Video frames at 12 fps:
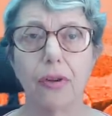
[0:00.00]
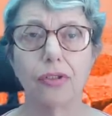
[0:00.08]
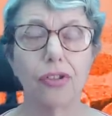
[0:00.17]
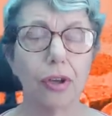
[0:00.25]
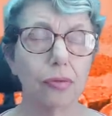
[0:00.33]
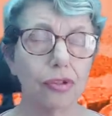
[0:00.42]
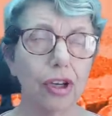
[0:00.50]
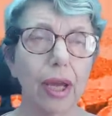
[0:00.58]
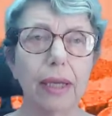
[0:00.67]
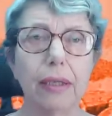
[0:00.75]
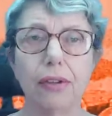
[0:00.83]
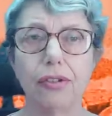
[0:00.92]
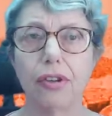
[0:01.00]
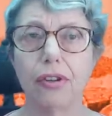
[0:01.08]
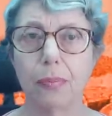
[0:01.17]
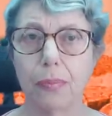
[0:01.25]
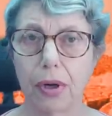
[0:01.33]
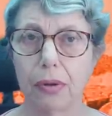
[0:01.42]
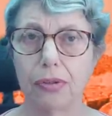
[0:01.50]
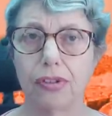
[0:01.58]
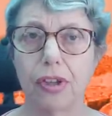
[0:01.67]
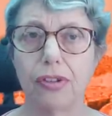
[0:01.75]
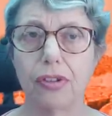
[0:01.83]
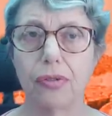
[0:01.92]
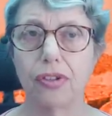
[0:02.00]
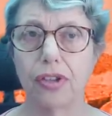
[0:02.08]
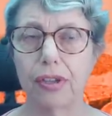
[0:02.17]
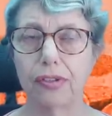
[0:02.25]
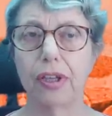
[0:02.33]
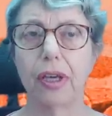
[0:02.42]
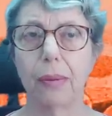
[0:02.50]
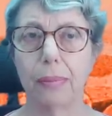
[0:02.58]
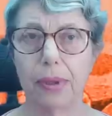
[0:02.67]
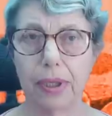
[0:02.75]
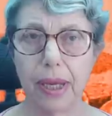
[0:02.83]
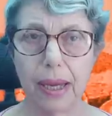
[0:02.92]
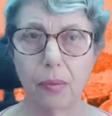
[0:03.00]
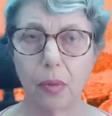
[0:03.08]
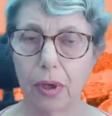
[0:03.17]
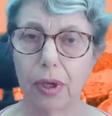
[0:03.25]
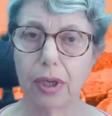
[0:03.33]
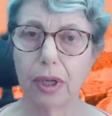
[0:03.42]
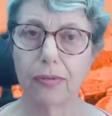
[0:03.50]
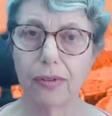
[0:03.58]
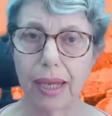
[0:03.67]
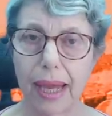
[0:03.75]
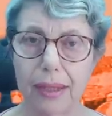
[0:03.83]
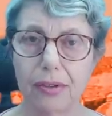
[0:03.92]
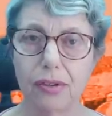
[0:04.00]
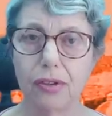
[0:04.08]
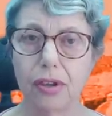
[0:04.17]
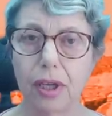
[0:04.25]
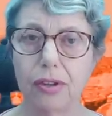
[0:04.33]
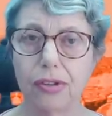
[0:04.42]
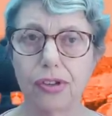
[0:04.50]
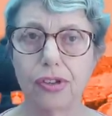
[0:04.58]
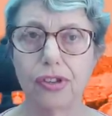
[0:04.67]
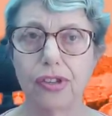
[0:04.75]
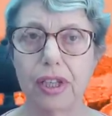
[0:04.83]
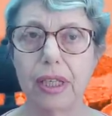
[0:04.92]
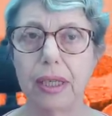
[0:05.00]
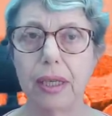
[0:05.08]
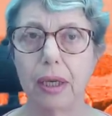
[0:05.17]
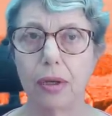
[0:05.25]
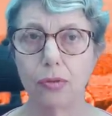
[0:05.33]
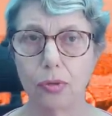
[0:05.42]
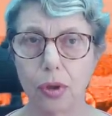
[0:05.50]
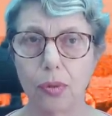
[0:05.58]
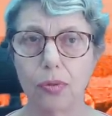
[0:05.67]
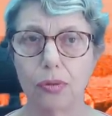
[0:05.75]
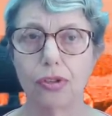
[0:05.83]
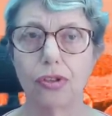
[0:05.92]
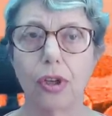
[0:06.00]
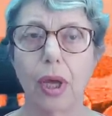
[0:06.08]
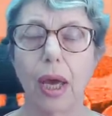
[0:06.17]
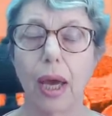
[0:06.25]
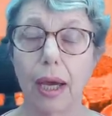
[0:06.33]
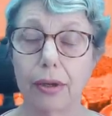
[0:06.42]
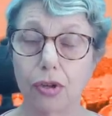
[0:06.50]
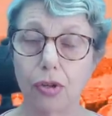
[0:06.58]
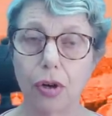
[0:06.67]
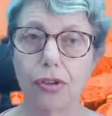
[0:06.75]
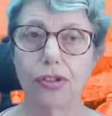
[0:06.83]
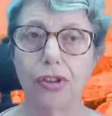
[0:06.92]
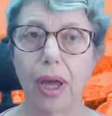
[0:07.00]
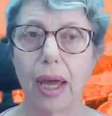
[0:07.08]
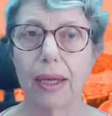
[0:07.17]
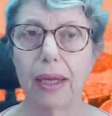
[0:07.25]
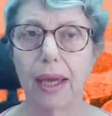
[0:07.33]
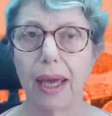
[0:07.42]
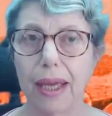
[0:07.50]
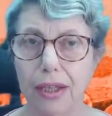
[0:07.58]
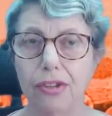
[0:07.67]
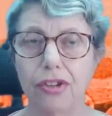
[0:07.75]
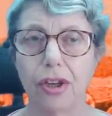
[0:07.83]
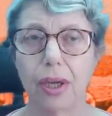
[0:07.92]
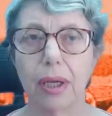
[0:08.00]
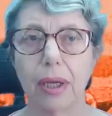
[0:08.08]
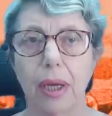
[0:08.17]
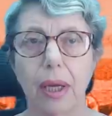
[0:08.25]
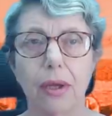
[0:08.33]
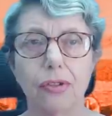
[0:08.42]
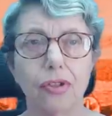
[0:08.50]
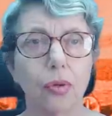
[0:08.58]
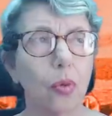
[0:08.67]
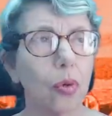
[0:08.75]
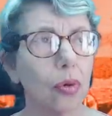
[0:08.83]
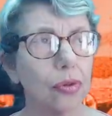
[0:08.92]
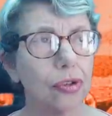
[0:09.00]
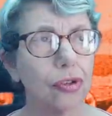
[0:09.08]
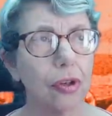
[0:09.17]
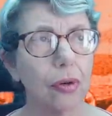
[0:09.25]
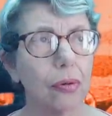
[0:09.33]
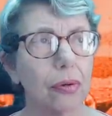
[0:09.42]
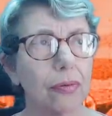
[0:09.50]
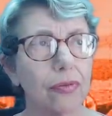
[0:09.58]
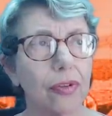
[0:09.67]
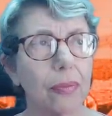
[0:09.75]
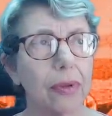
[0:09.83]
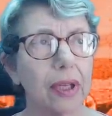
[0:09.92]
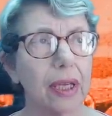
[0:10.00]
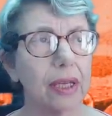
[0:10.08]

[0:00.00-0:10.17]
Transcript: So China's in the process of setting up a network of land and sea routes across uh, Asia towards Europe from the